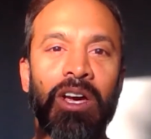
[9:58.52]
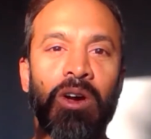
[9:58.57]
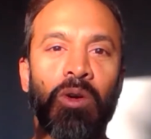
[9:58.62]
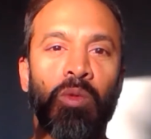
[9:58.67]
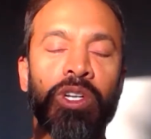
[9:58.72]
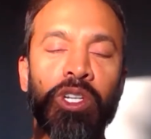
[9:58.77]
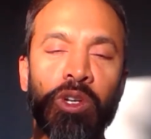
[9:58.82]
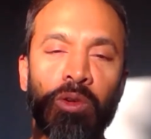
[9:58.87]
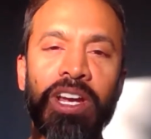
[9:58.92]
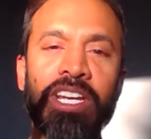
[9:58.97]

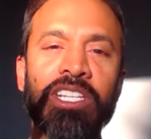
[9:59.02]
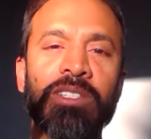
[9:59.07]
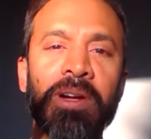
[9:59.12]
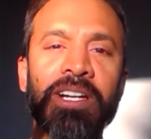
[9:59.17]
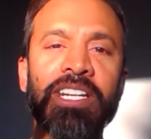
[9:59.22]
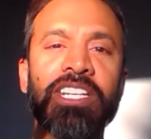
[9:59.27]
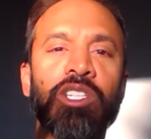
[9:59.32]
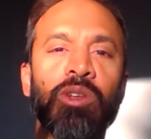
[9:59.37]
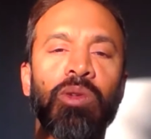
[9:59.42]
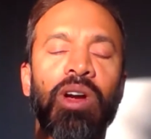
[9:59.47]
When you raise
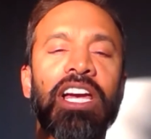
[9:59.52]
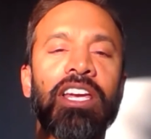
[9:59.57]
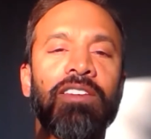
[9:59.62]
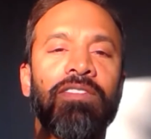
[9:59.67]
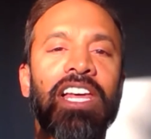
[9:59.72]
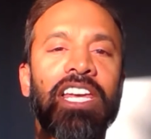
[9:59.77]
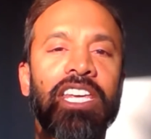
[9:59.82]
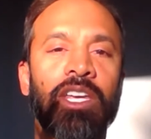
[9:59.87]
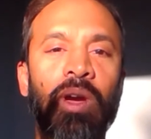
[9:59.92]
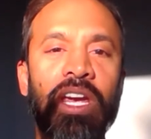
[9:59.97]
money too high a
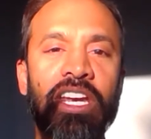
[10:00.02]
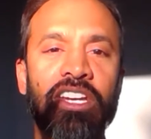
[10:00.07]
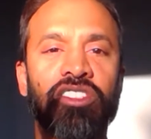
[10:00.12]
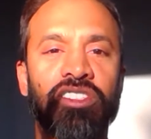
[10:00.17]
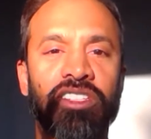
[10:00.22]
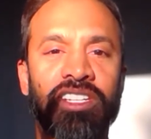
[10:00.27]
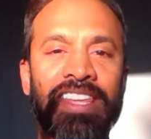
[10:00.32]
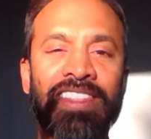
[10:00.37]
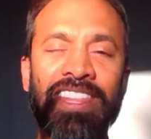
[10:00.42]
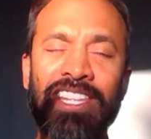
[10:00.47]

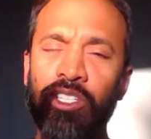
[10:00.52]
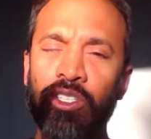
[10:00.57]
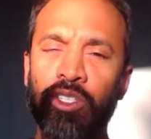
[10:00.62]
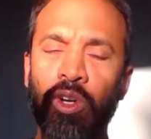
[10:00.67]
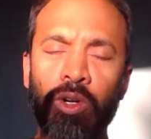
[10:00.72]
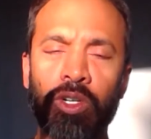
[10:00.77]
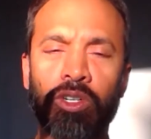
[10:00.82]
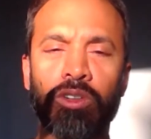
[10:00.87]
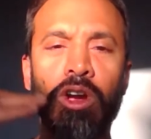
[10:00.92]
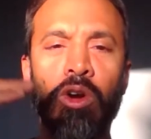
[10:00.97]
valuation and then you
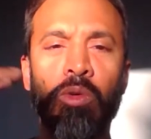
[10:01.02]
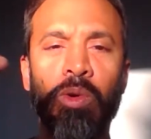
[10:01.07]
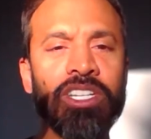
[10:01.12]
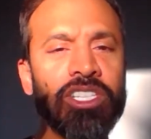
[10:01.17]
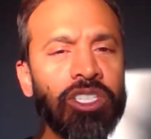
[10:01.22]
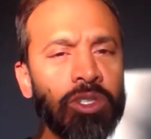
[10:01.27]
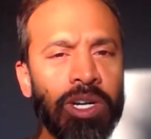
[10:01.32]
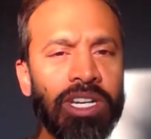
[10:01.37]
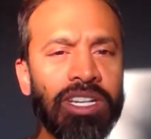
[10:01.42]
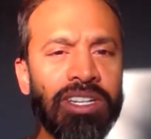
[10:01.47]
don't grow
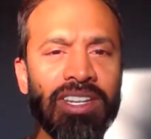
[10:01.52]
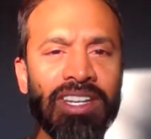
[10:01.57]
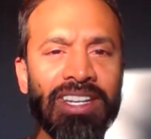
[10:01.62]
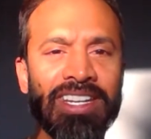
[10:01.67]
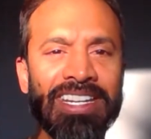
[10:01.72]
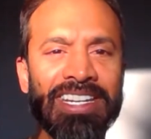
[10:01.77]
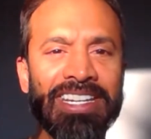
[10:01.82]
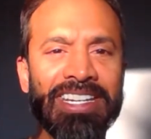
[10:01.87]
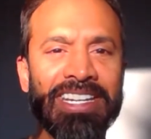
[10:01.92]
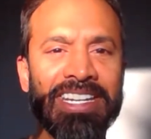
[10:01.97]
into it,
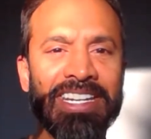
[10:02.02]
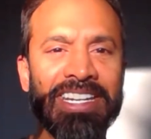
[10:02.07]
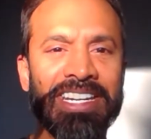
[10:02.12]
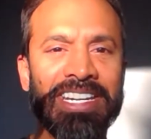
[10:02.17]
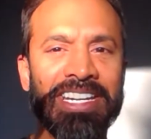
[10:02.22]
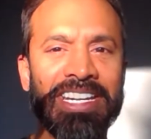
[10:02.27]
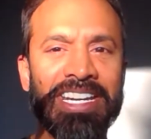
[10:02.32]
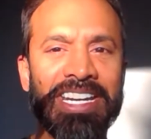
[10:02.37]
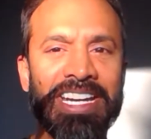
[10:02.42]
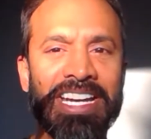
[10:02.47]

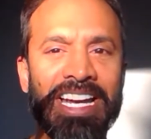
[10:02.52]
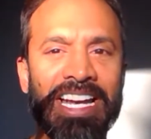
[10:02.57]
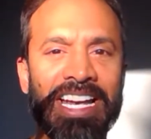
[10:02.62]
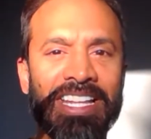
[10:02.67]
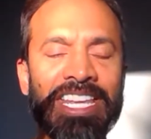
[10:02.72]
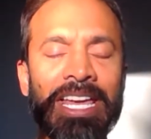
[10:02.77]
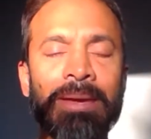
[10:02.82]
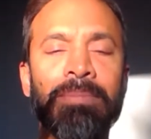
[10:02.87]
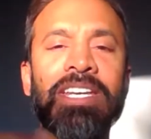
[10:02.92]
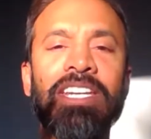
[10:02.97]

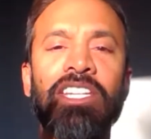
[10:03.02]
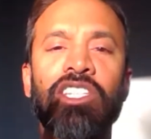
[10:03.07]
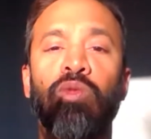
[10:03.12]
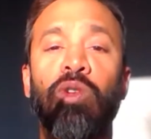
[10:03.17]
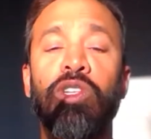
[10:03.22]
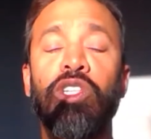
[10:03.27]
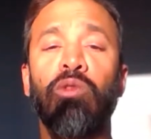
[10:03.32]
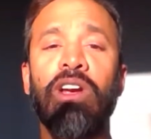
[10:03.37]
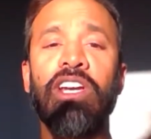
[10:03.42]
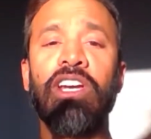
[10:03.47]
that means when
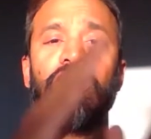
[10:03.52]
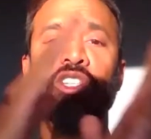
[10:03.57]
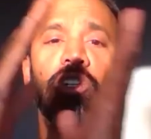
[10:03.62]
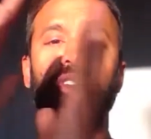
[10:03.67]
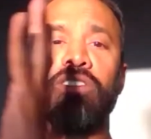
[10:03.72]
you raise your